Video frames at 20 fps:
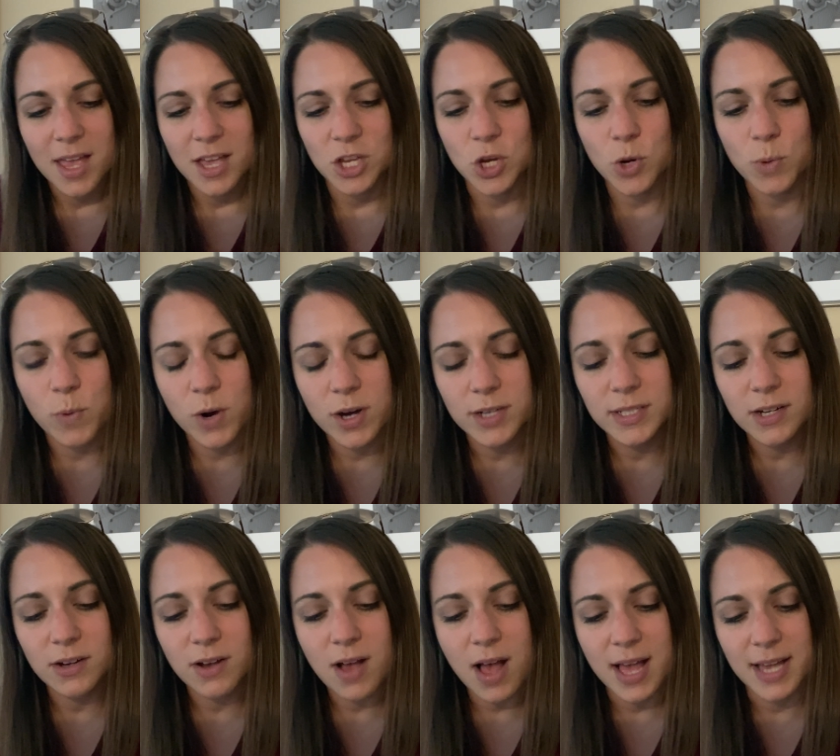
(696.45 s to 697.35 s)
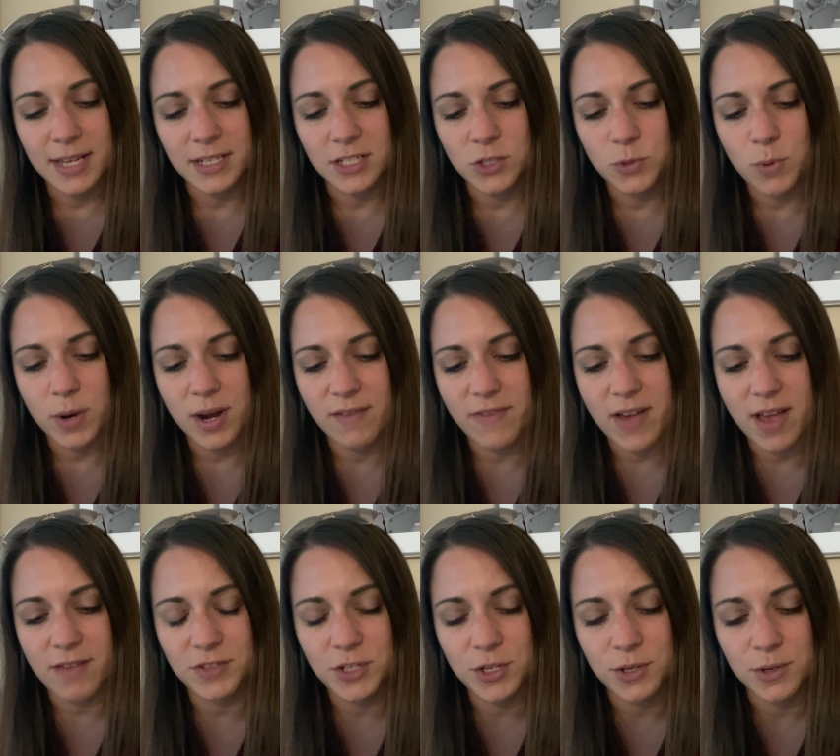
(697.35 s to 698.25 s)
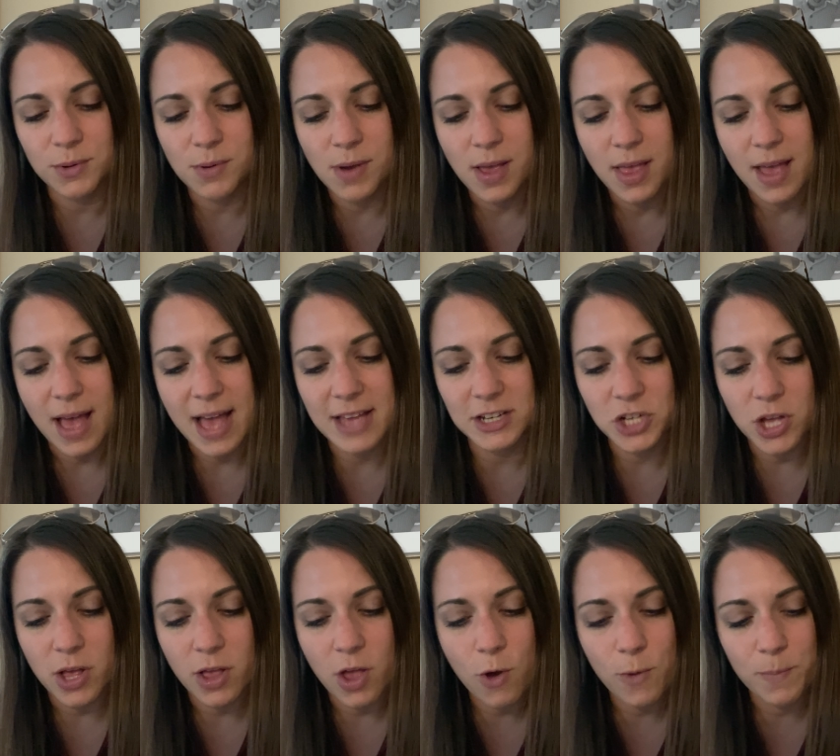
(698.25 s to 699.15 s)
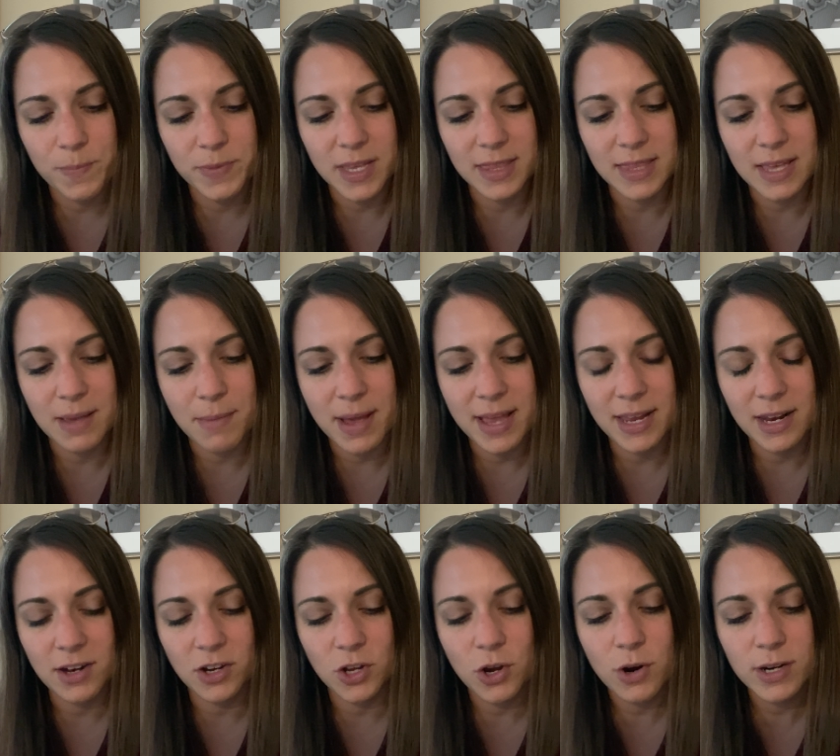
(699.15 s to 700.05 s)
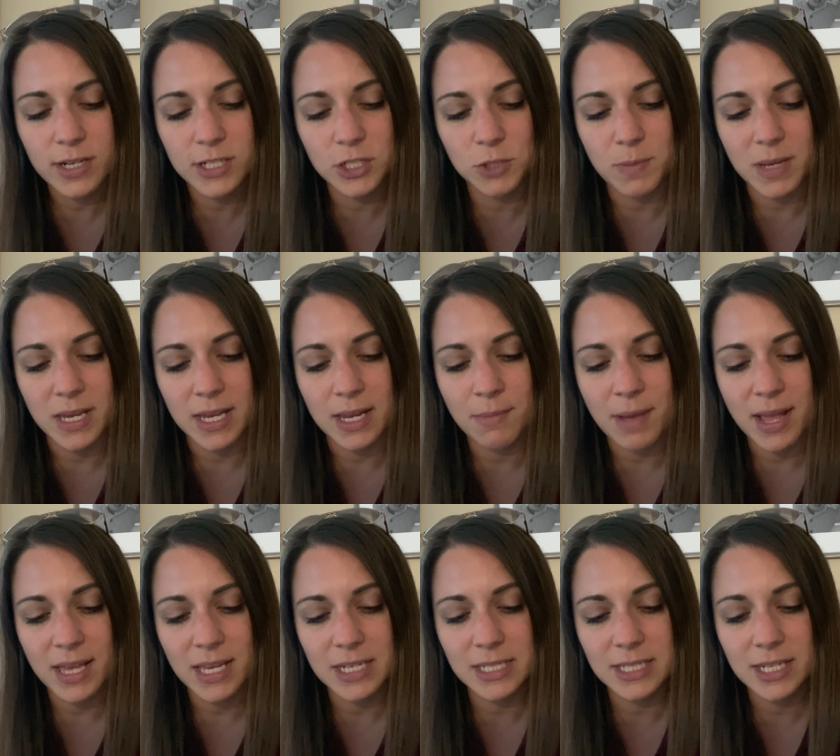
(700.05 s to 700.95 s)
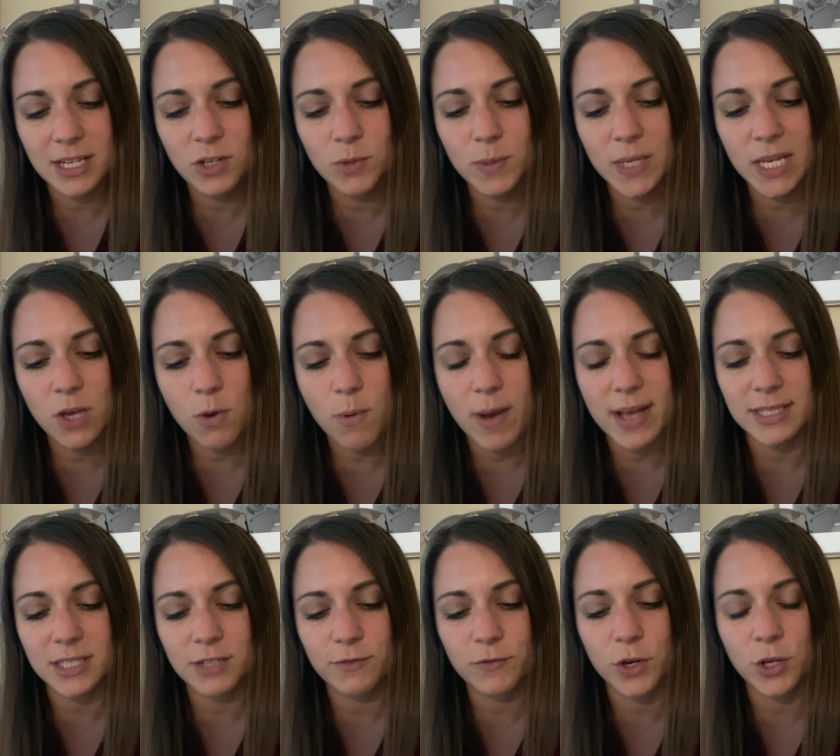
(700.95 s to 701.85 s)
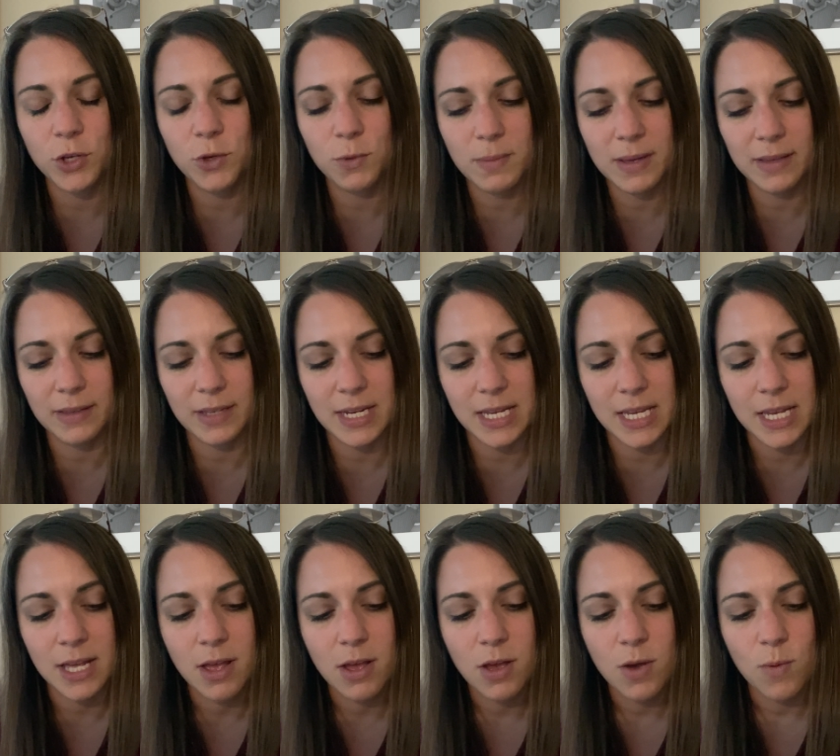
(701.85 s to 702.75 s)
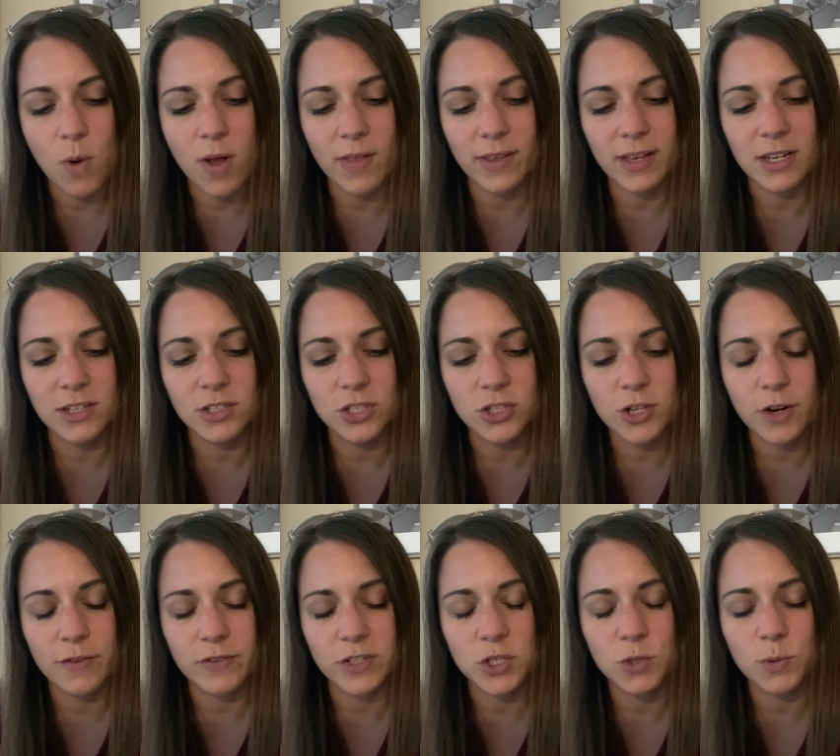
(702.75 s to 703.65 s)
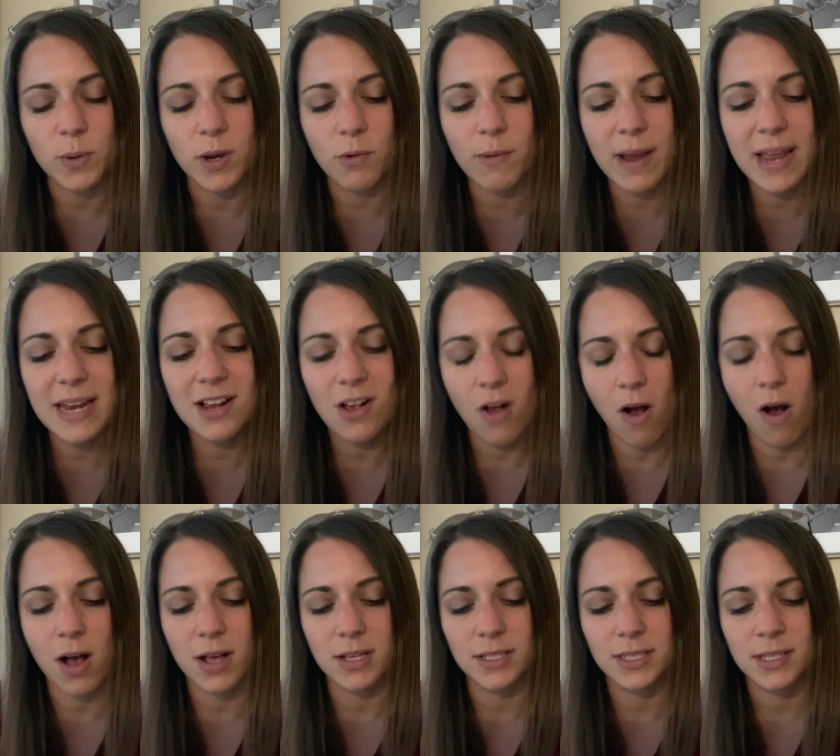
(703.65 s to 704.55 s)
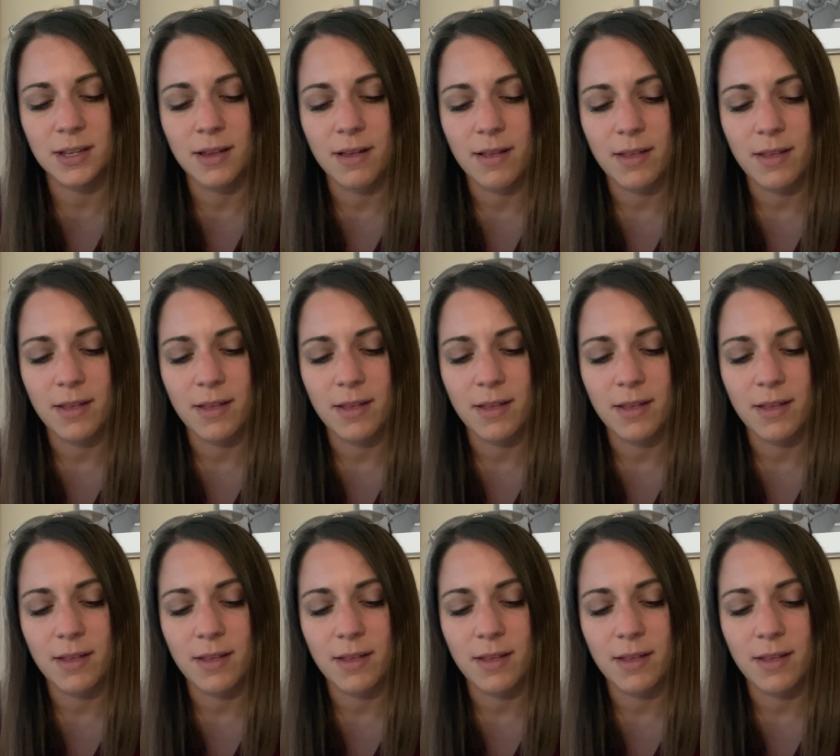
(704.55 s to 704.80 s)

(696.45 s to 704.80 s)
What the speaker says: Your words are kind, 25-2. I shall hope that they might encourage me in my continuing quest for humility while in service to a great cause.